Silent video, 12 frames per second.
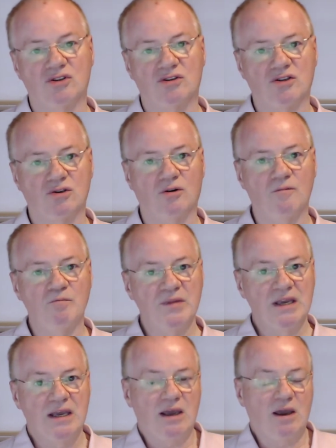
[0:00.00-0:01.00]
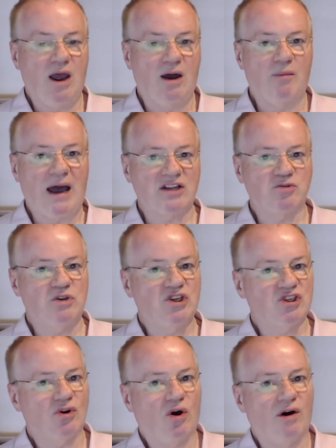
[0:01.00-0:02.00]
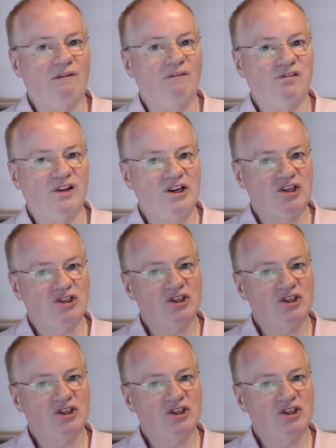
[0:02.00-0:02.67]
So as we saw inflation